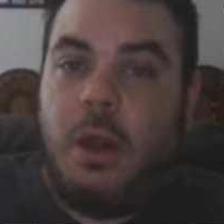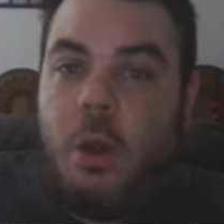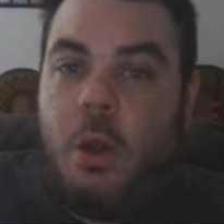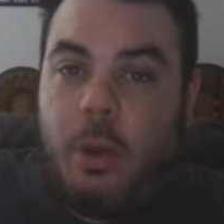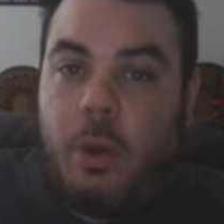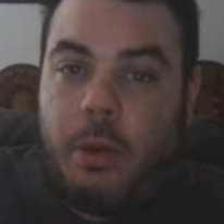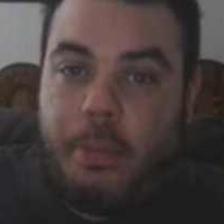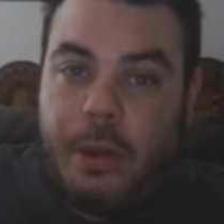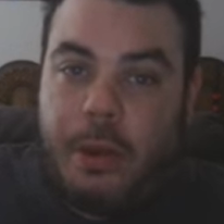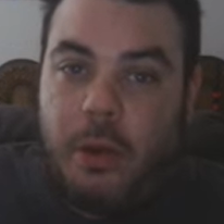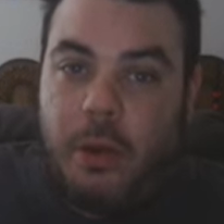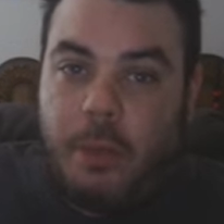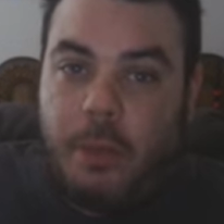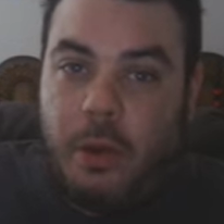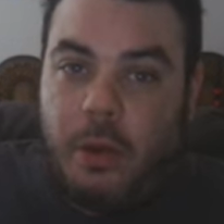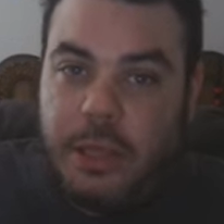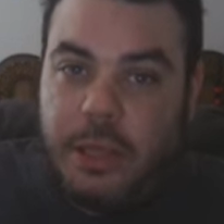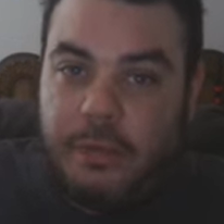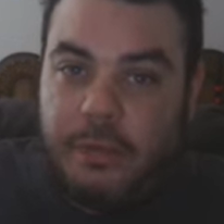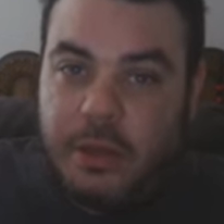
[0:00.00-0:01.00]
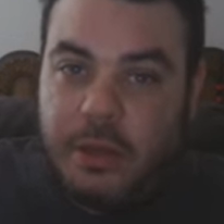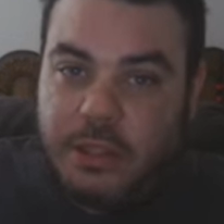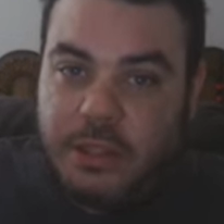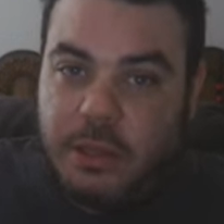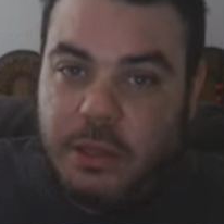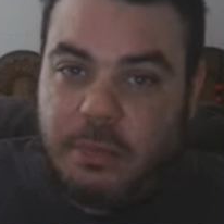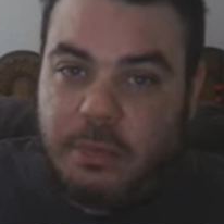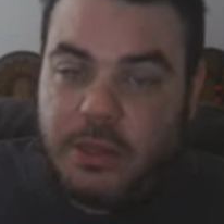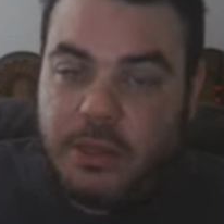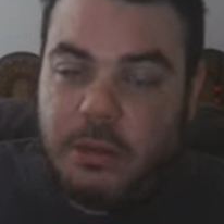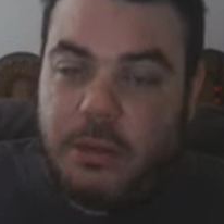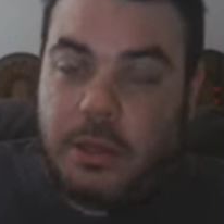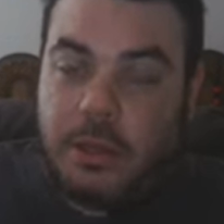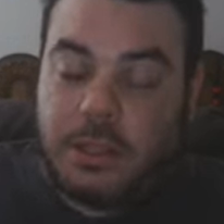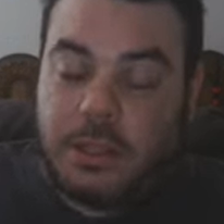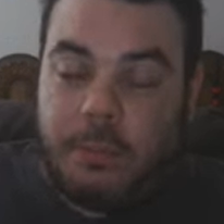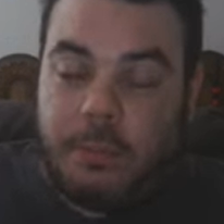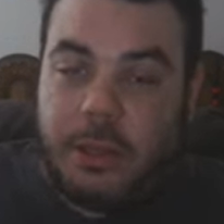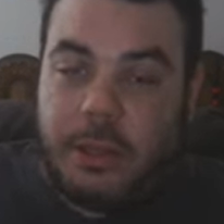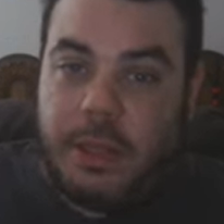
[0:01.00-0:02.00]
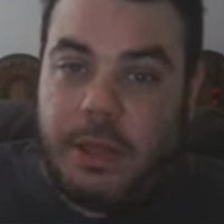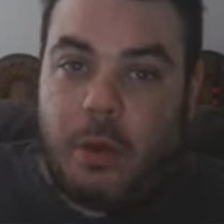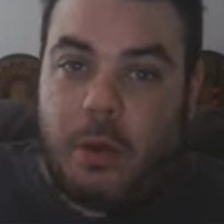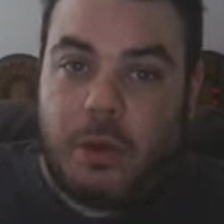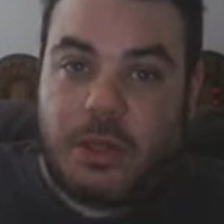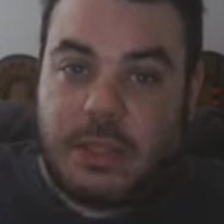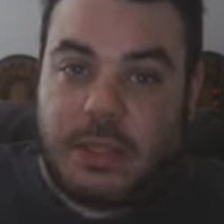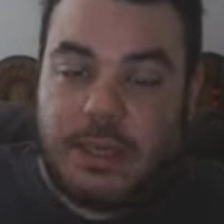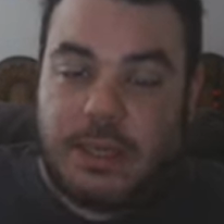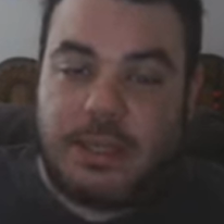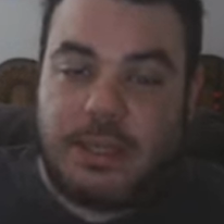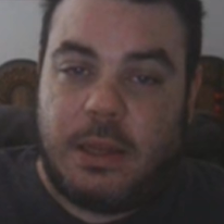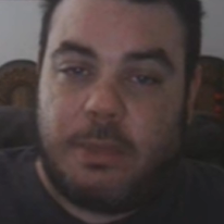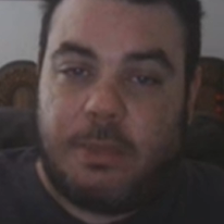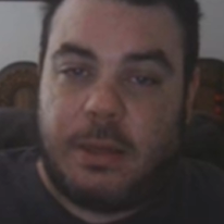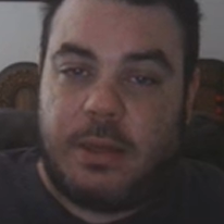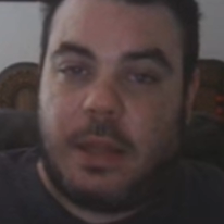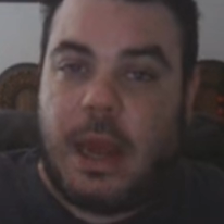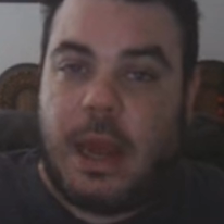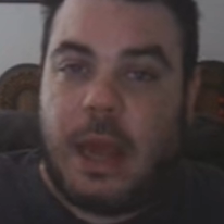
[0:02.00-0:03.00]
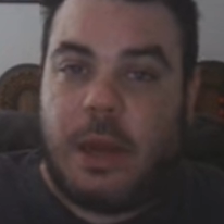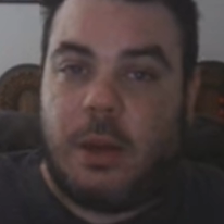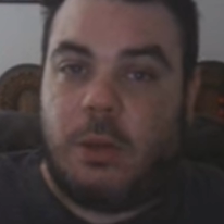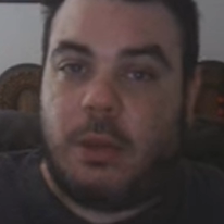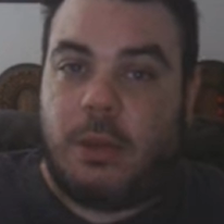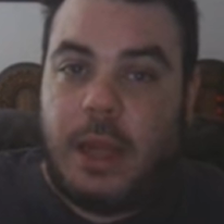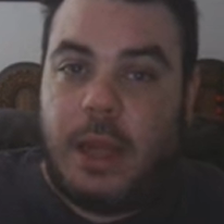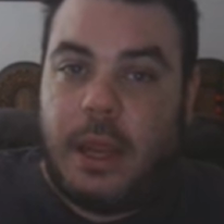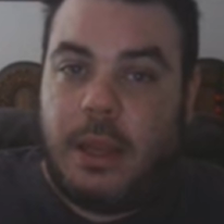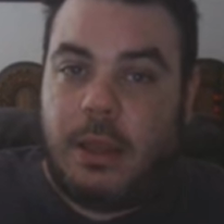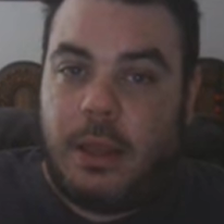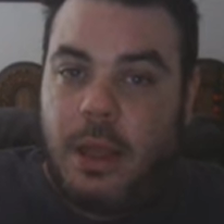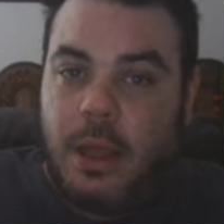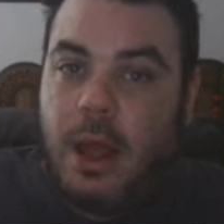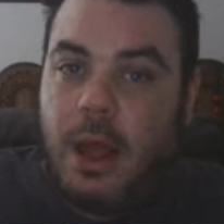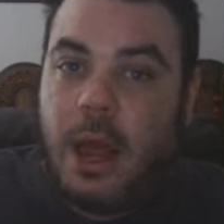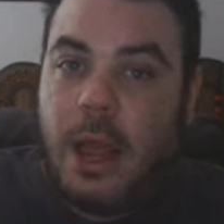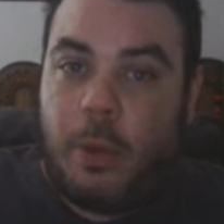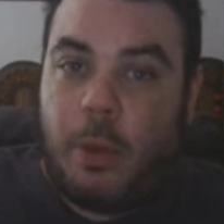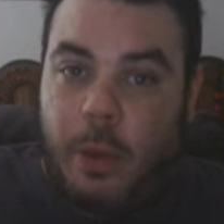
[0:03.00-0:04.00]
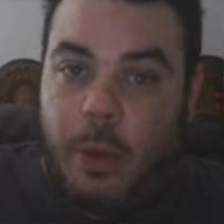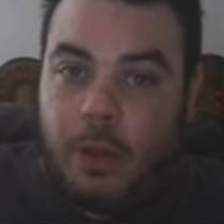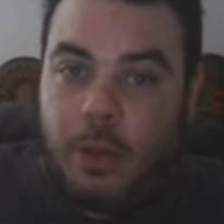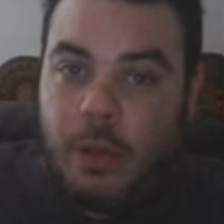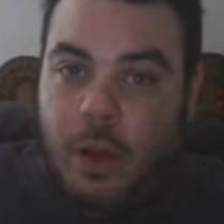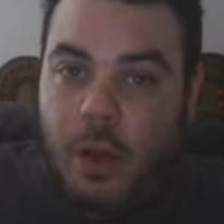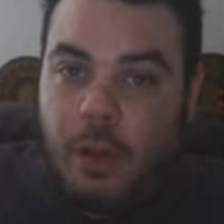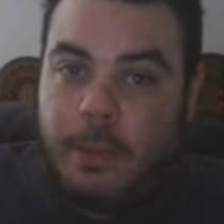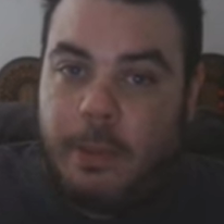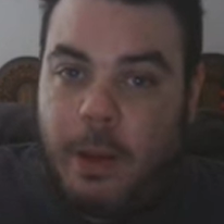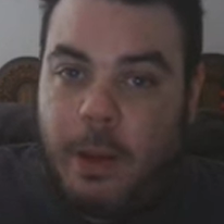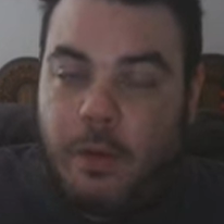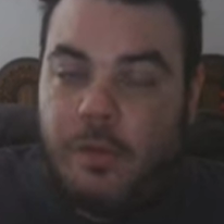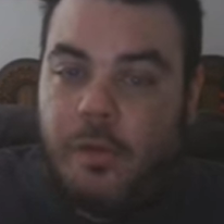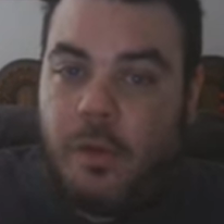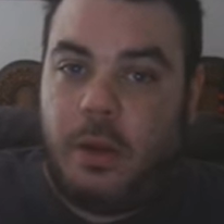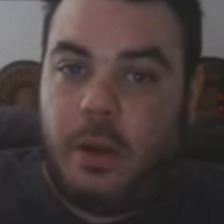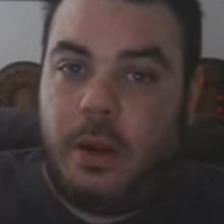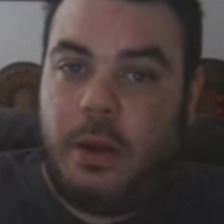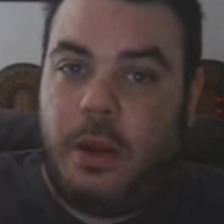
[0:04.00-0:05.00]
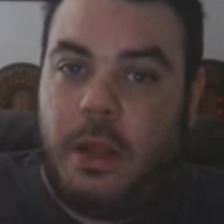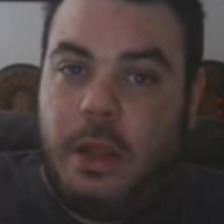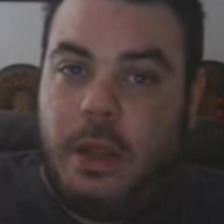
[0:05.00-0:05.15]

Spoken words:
When Pierre Poilievre does something or says something that I don't like, I will call him out for it.